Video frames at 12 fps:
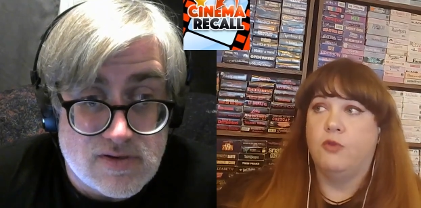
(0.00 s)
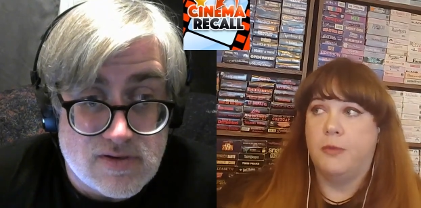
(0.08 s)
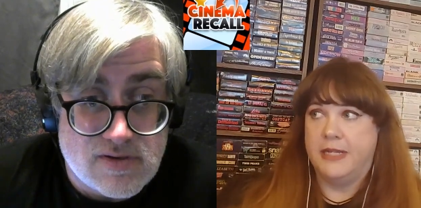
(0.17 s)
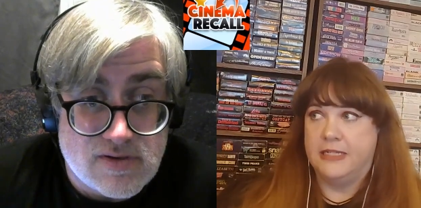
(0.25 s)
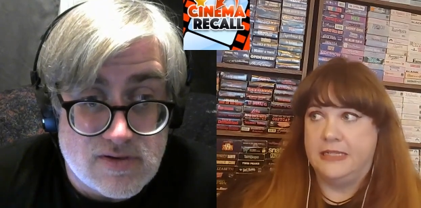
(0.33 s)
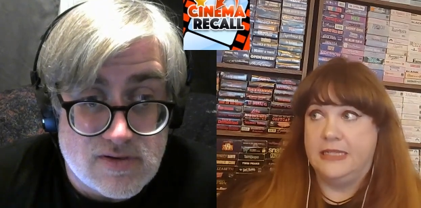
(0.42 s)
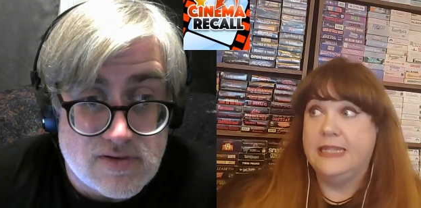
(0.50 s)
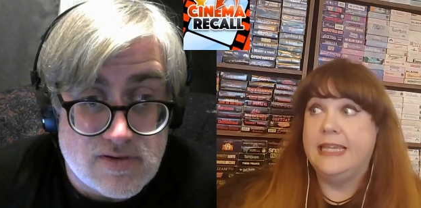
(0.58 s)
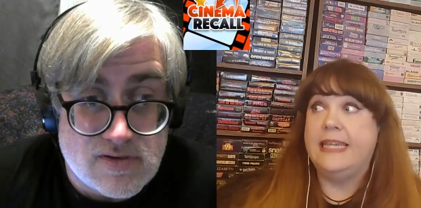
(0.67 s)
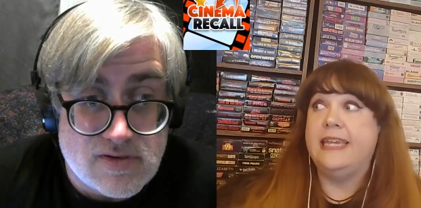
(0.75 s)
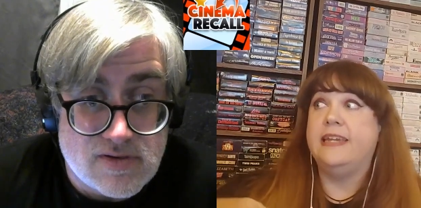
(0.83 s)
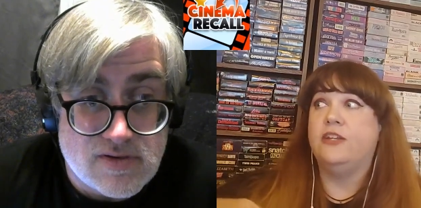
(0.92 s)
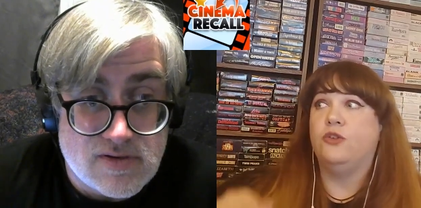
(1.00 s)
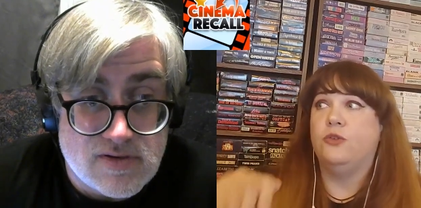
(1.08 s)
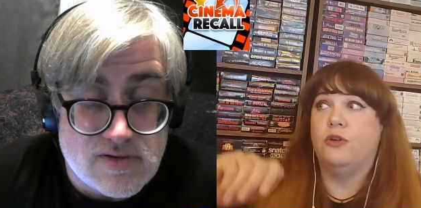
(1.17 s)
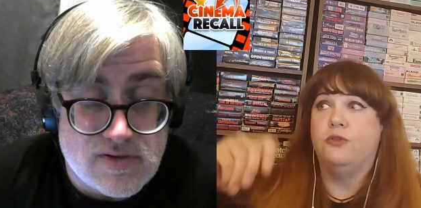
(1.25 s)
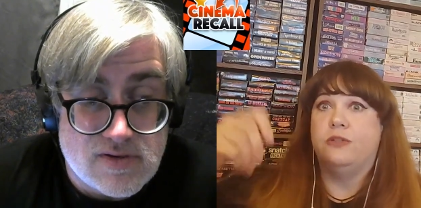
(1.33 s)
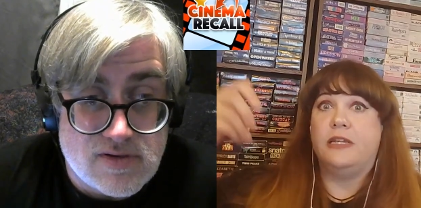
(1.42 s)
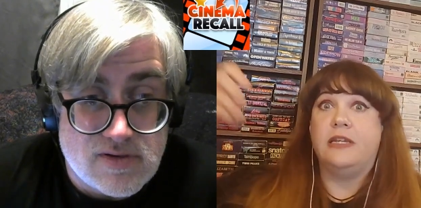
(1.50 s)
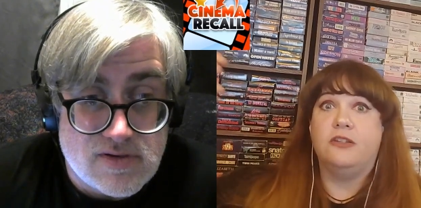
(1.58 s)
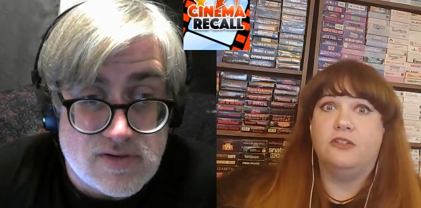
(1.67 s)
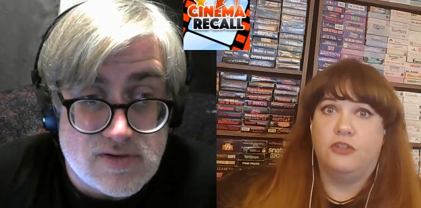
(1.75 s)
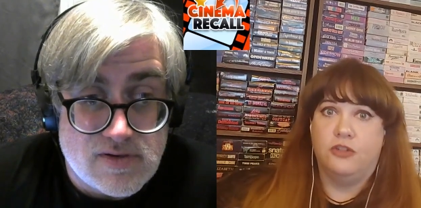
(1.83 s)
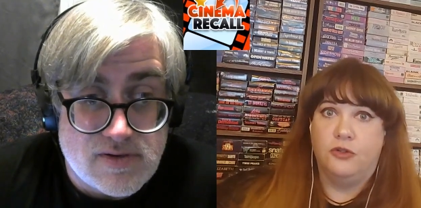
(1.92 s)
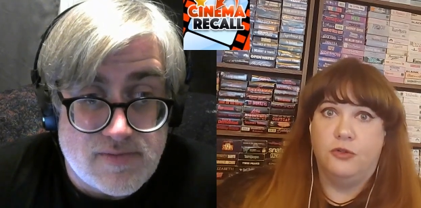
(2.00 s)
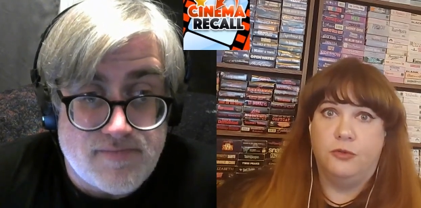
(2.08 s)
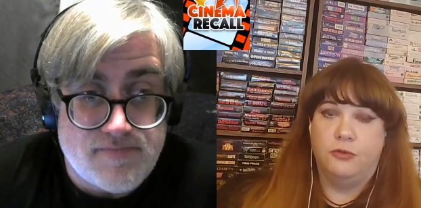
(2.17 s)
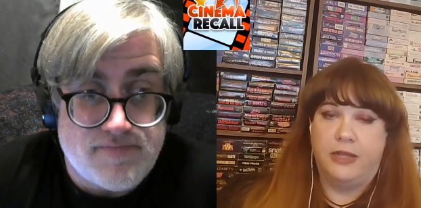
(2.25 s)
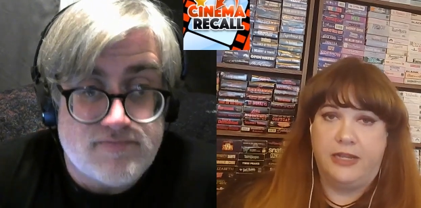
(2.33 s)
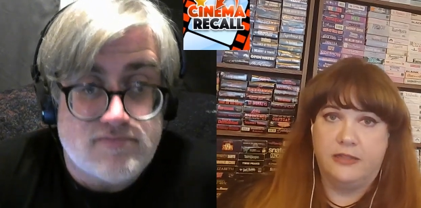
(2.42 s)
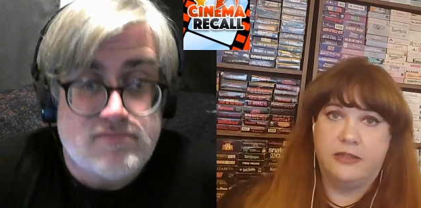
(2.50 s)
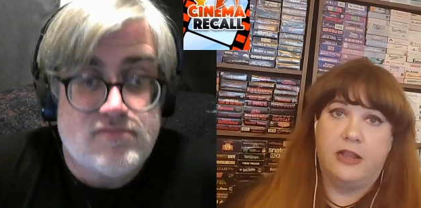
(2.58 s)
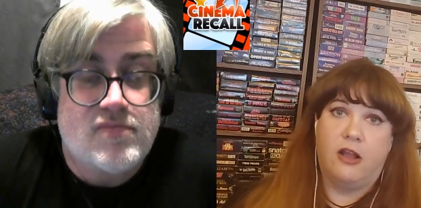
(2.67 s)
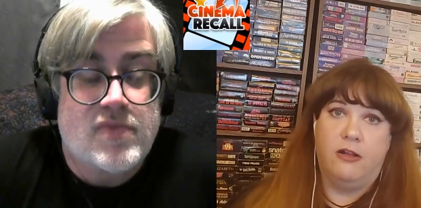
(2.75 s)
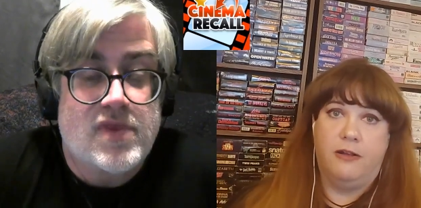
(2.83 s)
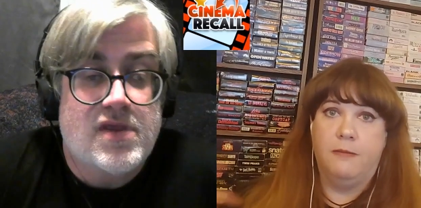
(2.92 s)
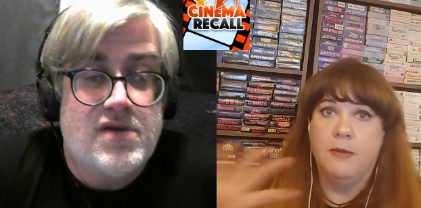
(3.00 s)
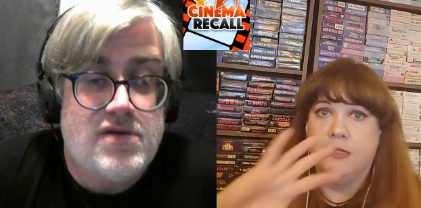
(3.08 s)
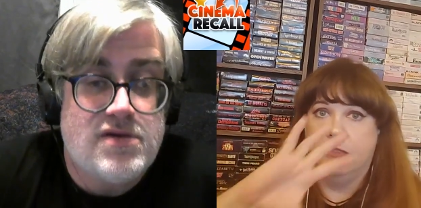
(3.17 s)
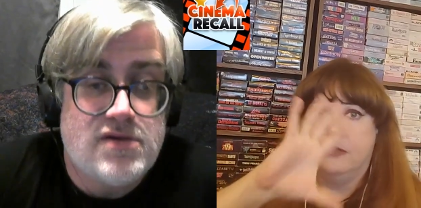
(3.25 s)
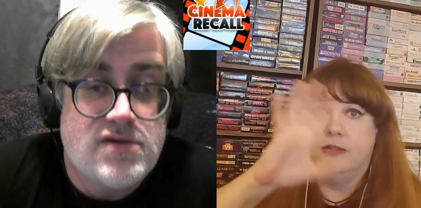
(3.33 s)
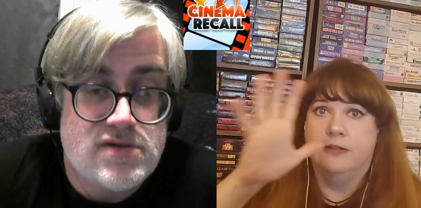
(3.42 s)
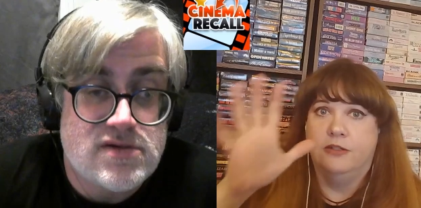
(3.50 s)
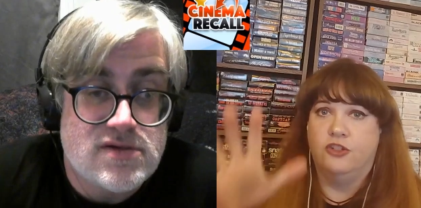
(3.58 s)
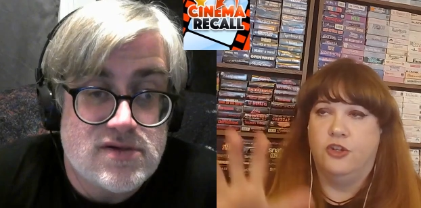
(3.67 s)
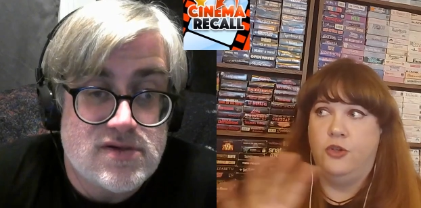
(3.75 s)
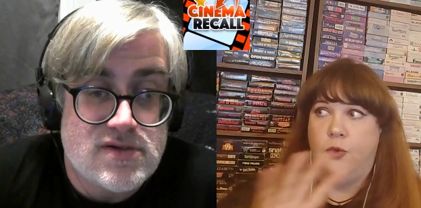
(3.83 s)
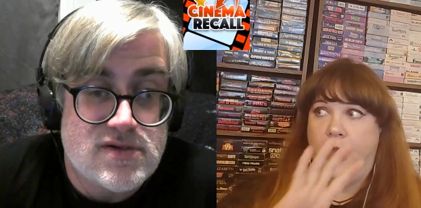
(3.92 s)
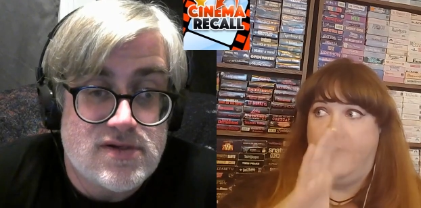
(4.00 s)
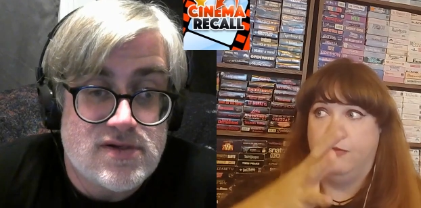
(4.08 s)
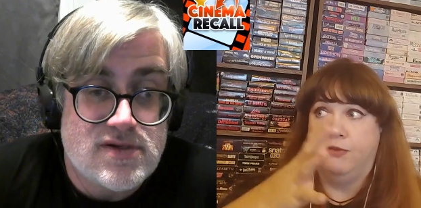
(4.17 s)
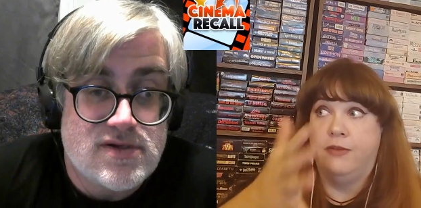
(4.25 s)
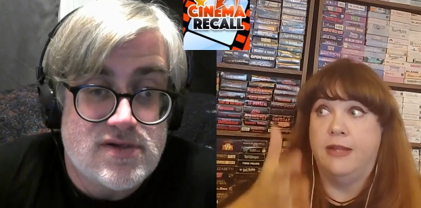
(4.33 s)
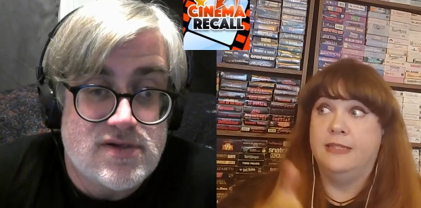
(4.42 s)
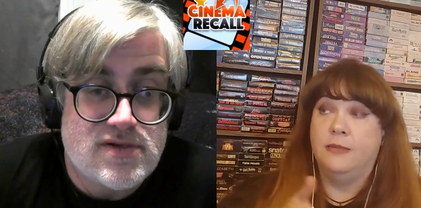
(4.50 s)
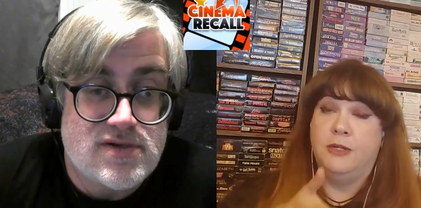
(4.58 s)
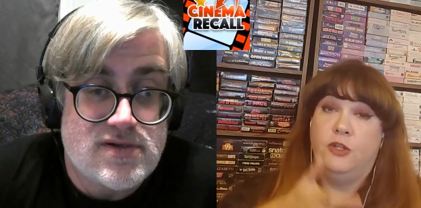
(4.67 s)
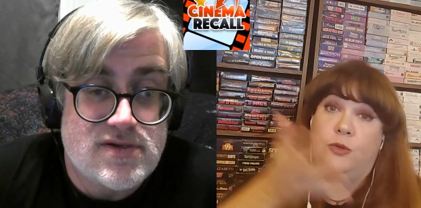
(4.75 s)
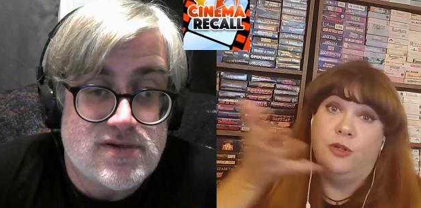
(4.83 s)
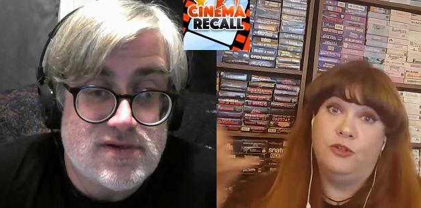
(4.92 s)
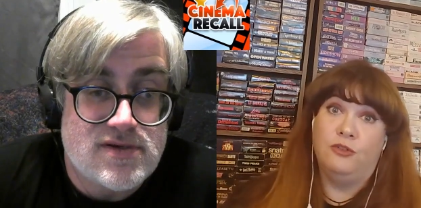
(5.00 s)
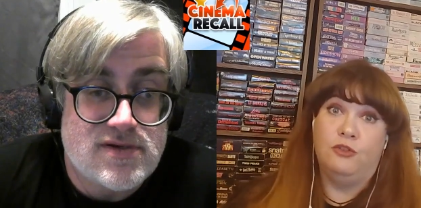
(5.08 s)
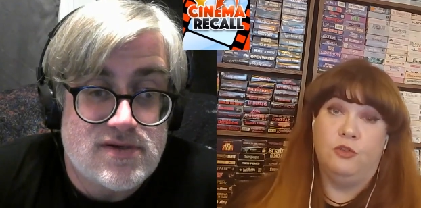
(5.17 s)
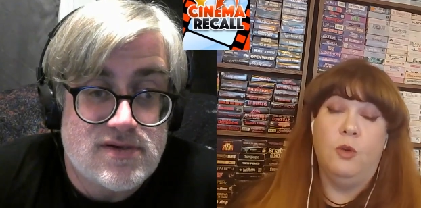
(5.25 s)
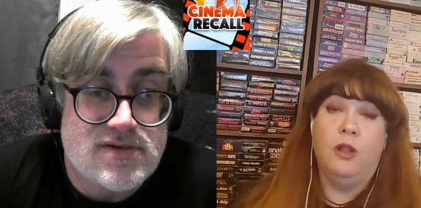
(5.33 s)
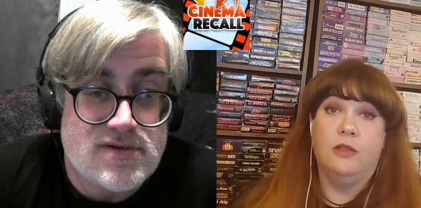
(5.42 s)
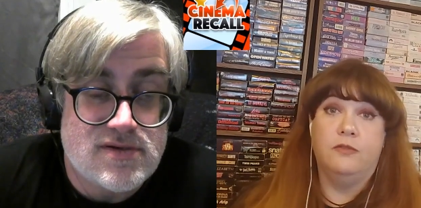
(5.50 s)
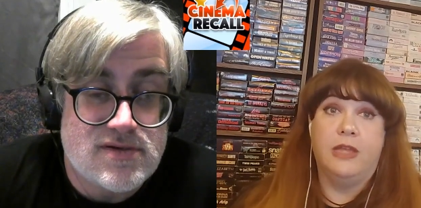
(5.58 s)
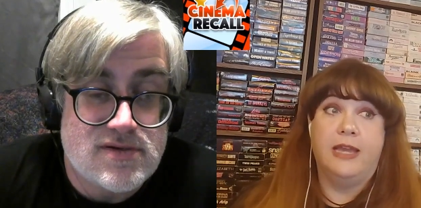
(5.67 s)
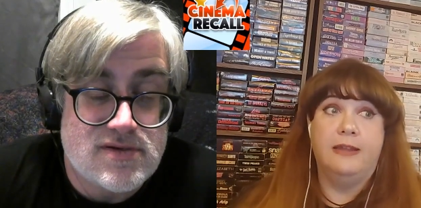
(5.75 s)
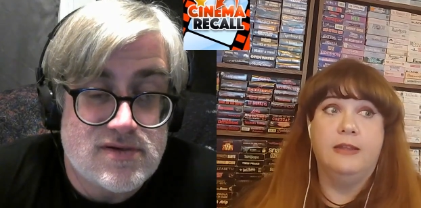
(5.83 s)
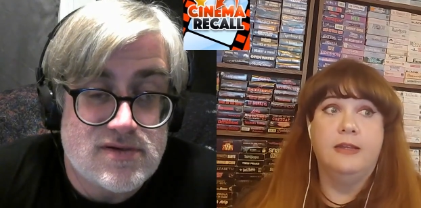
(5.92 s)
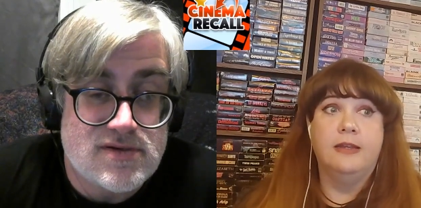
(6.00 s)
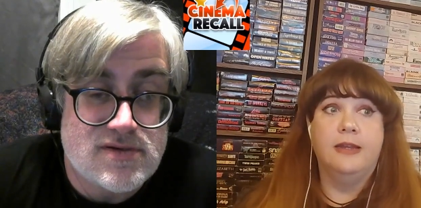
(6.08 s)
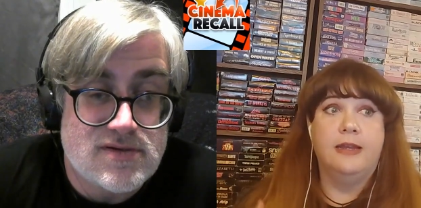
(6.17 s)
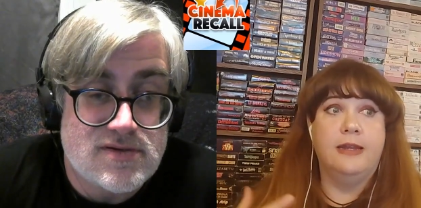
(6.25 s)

Speaker 1: a romantic lead who goes into like psychotic monster and so you have to find somebody who can do all of that